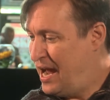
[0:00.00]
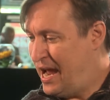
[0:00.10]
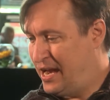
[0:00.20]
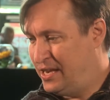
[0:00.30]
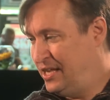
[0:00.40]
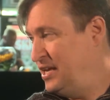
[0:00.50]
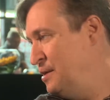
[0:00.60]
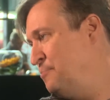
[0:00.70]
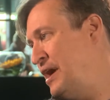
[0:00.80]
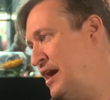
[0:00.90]
and the
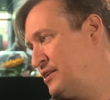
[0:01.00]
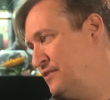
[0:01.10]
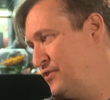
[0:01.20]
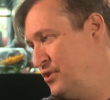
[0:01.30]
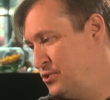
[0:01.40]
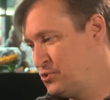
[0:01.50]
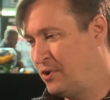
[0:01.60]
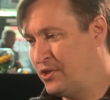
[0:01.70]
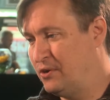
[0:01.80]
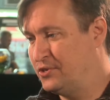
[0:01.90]
impact of those,
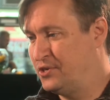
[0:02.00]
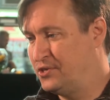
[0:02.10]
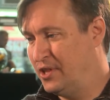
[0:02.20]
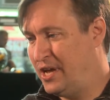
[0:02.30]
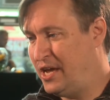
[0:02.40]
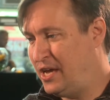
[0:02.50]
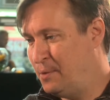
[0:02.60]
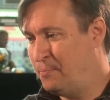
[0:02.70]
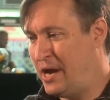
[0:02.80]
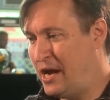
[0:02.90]
whether it's a delay
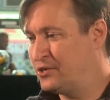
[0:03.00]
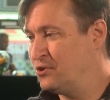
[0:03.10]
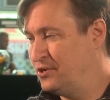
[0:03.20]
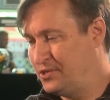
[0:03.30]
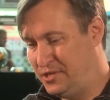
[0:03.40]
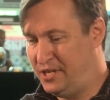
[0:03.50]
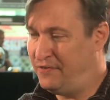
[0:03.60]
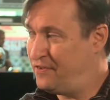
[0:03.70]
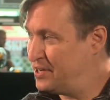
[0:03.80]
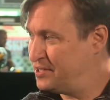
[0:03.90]
impact or it's a
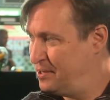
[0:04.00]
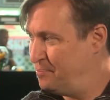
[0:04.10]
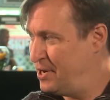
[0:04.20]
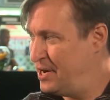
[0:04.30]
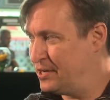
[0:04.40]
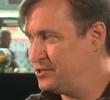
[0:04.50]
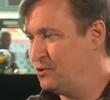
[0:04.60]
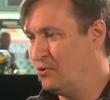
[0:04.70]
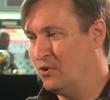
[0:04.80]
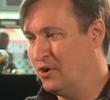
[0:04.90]
defect impact
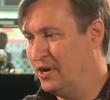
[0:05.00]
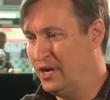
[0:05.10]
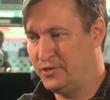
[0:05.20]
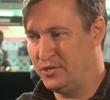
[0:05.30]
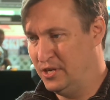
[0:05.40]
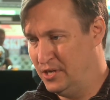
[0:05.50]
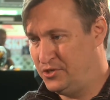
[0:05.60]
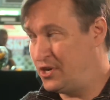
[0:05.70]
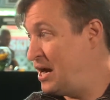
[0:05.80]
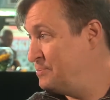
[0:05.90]
or it's a
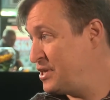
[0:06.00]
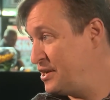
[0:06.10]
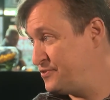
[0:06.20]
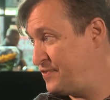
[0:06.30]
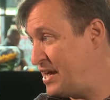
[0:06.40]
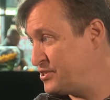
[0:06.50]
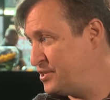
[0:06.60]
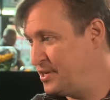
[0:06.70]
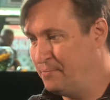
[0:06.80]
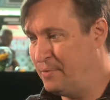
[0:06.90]
job
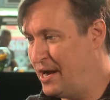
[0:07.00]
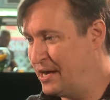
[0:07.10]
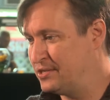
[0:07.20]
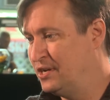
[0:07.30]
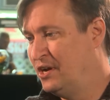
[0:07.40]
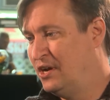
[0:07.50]
satisfaction impact.